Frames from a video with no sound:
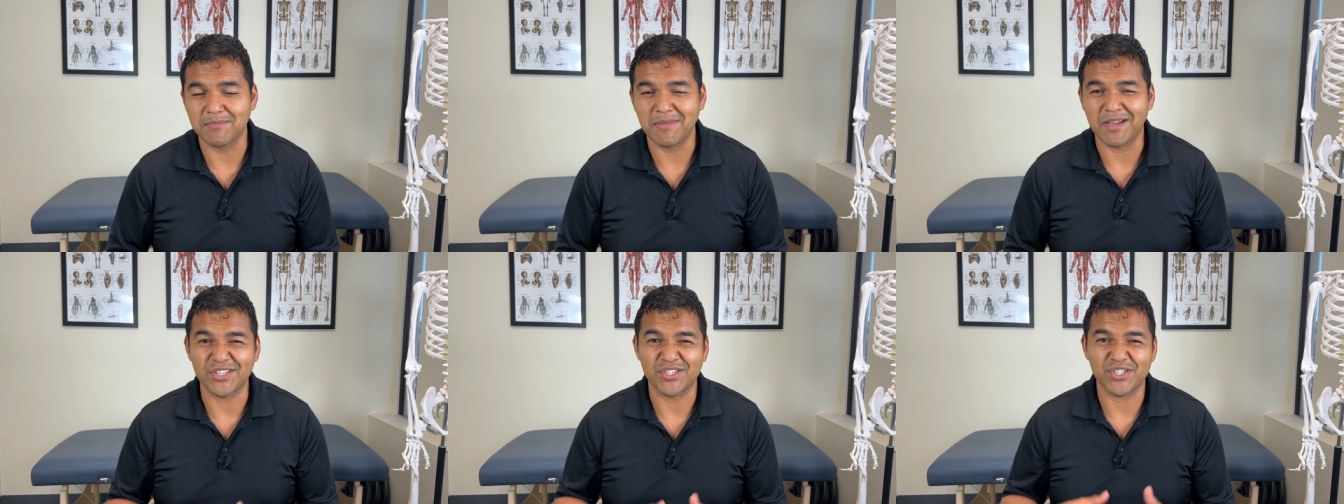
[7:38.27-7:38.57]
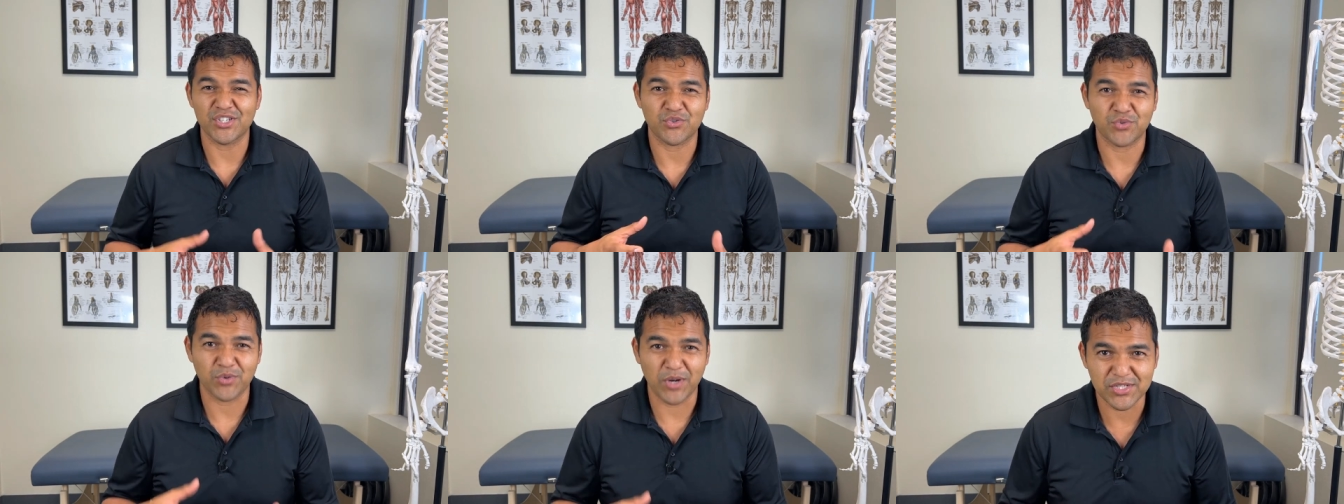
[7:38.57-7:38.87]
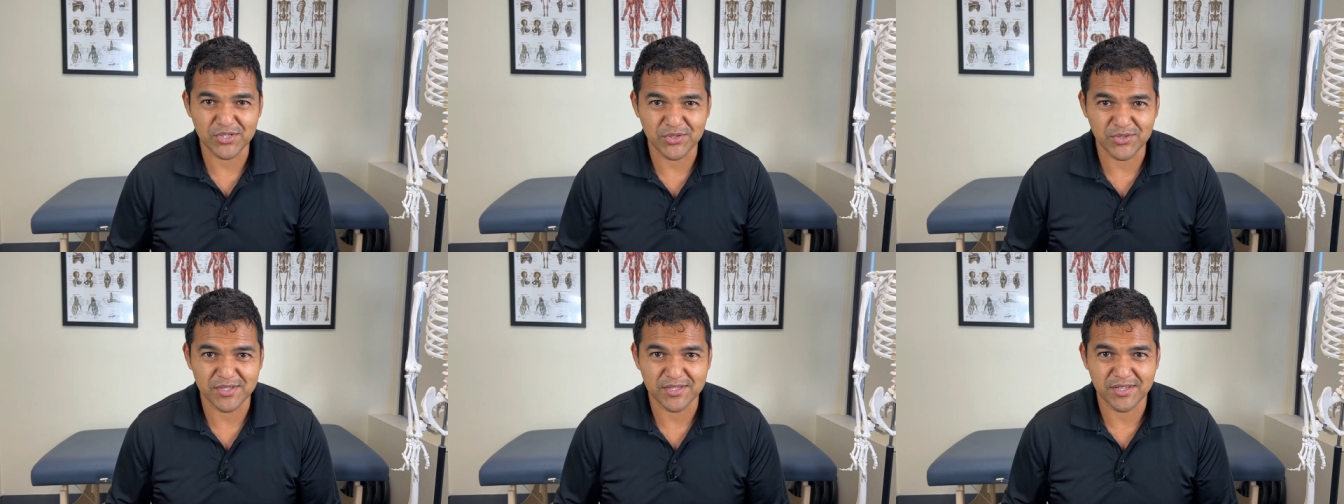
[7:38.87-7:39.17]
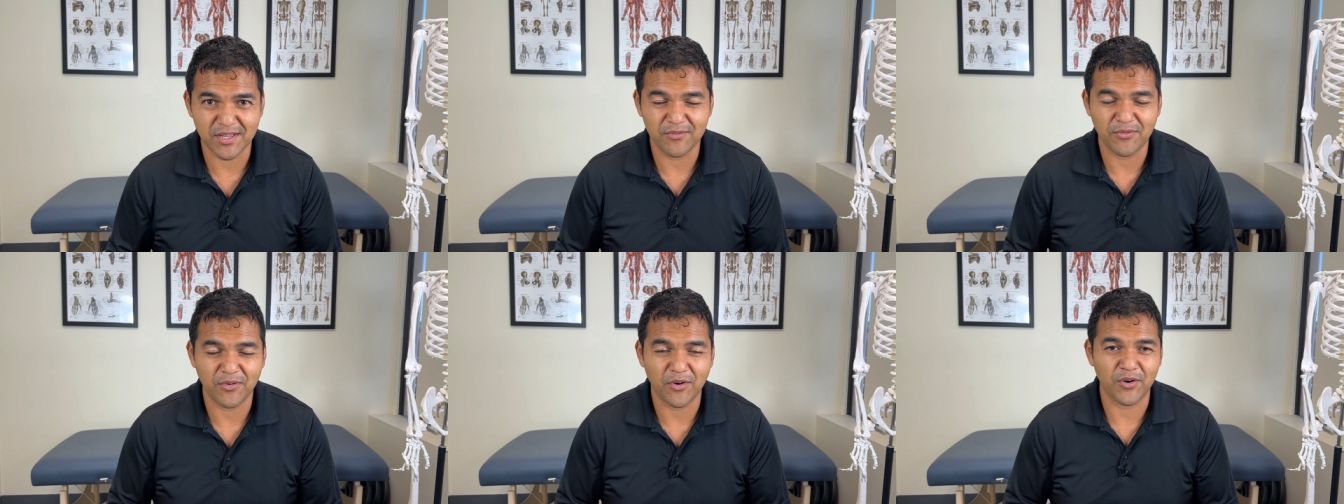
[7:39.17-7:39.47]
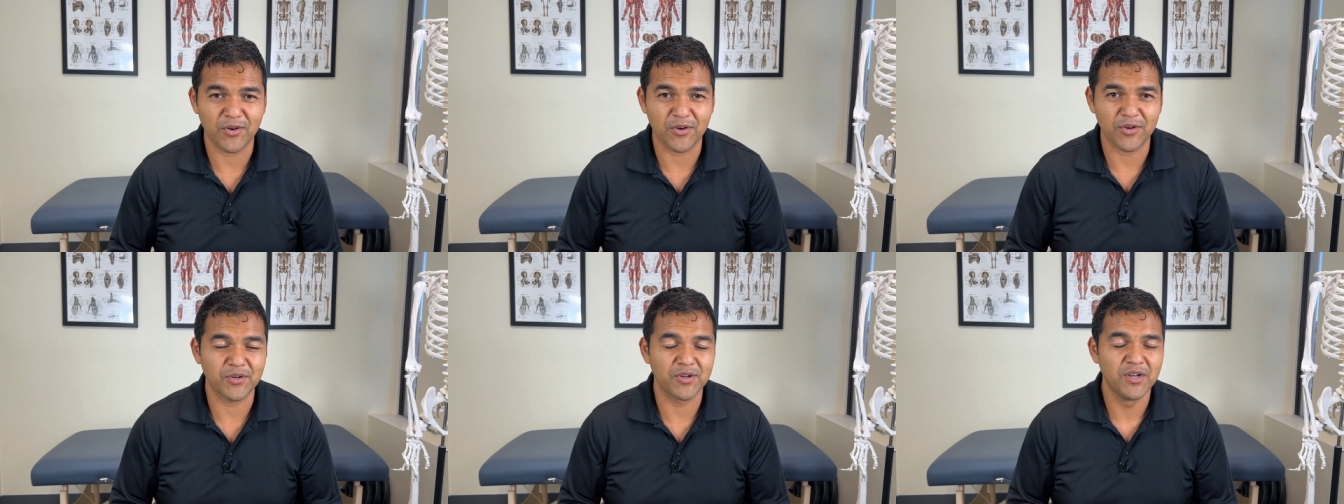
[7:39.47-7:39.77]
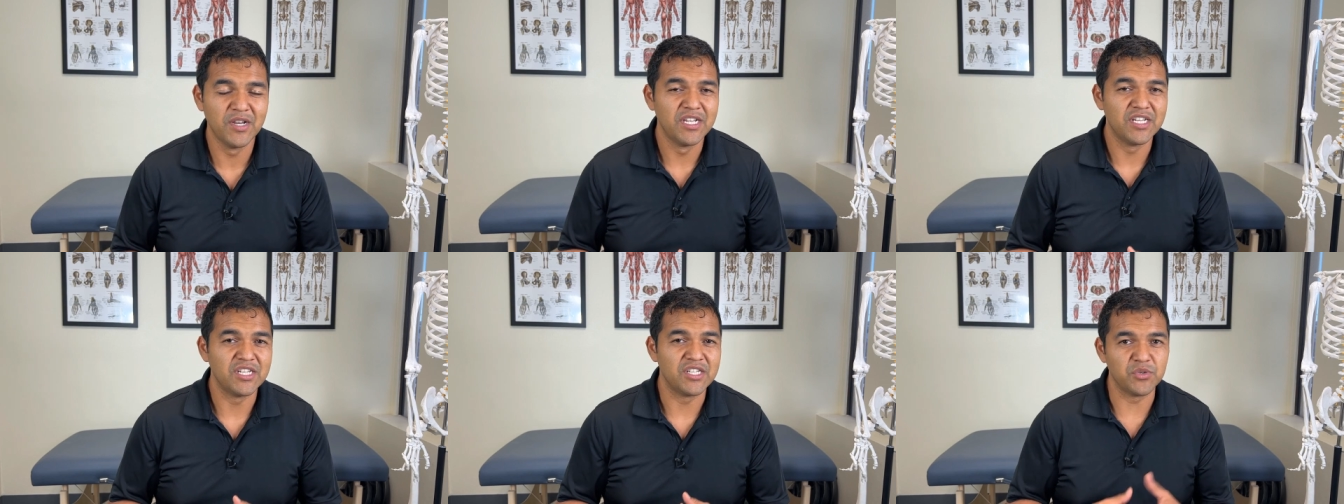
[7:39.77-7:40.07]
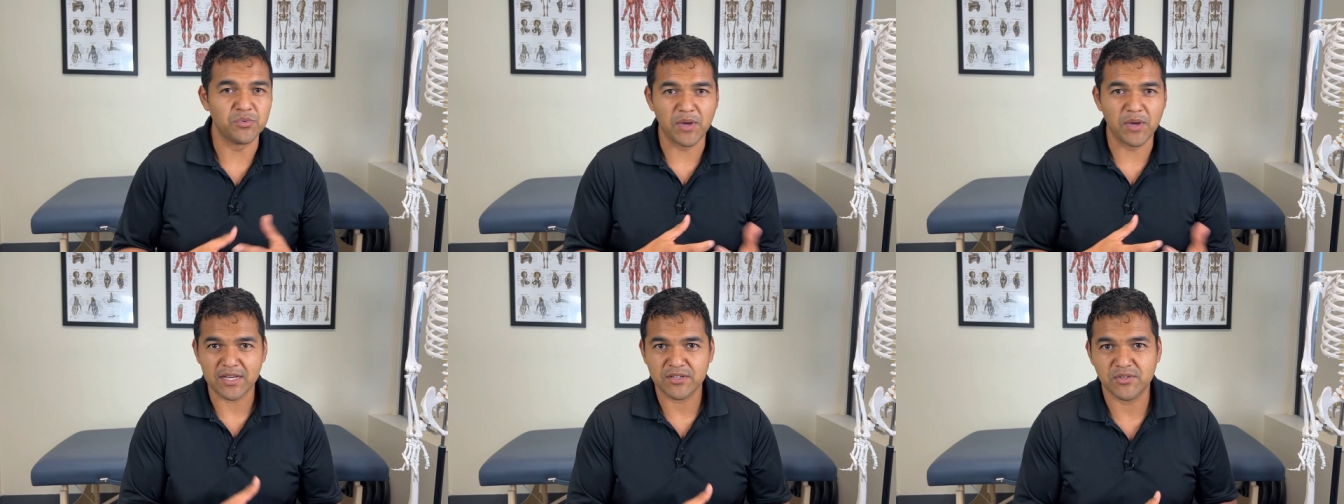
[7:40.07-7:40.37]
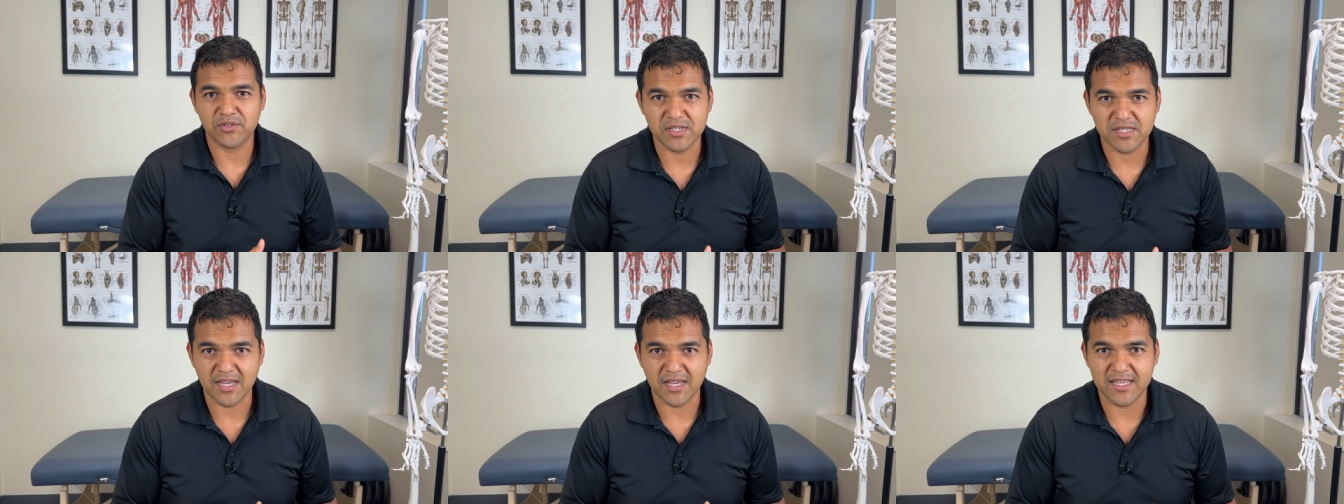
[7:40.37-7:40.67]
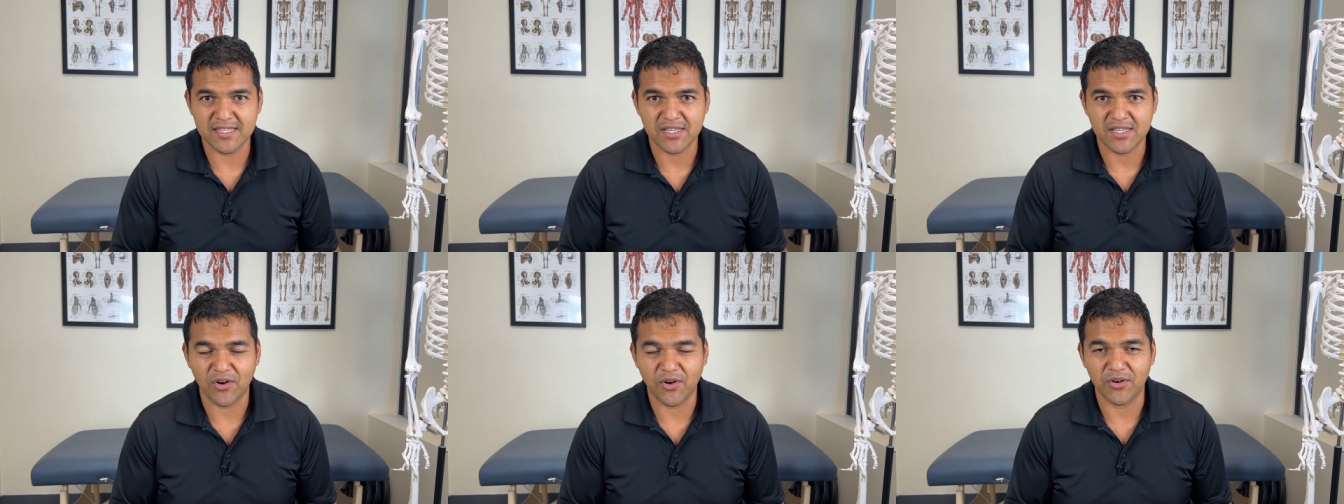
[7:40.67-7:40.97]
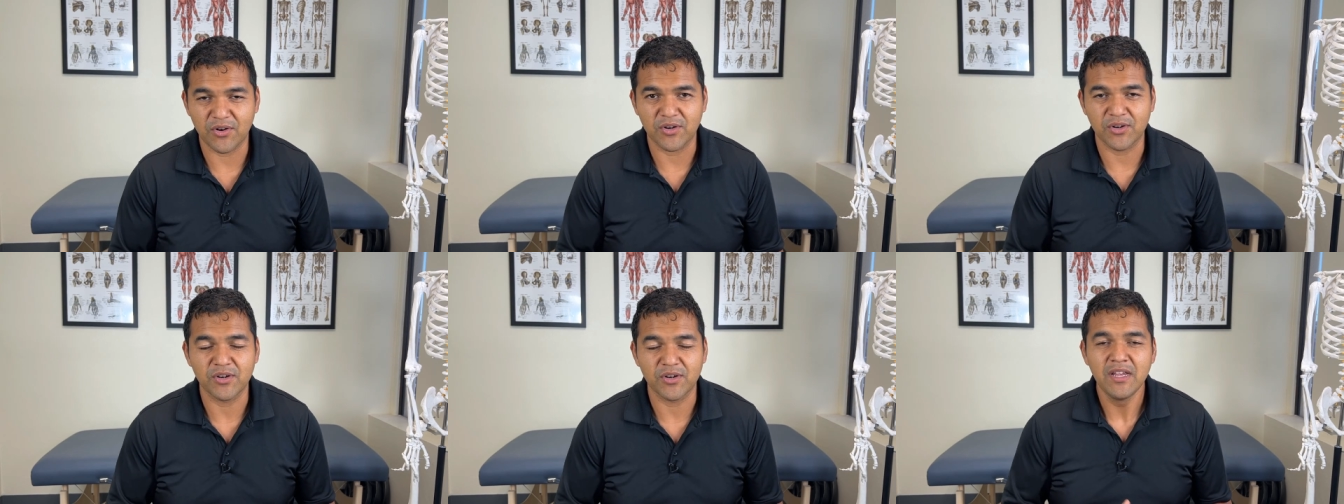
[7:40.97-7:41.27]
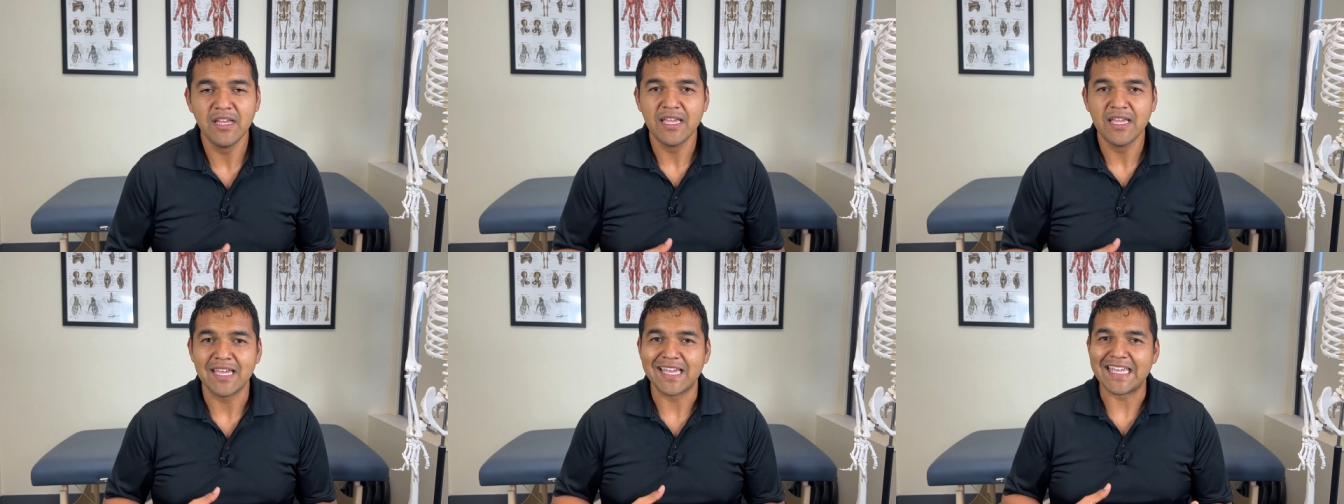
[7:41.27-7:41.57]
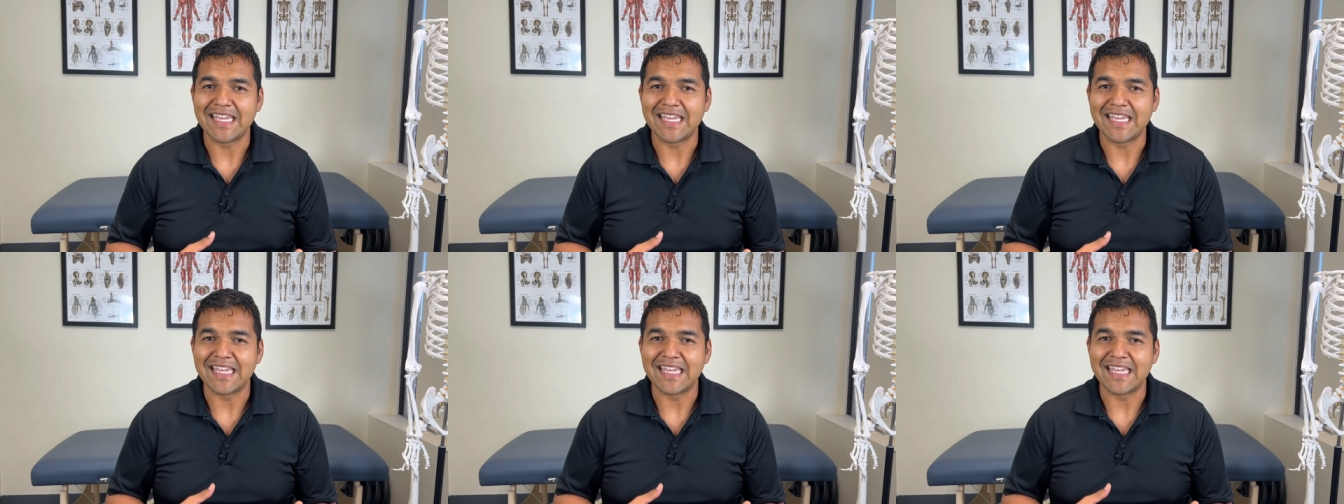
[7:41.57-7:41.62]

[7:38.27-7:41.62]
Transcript: You might stretch yourself harder, do exercise harder,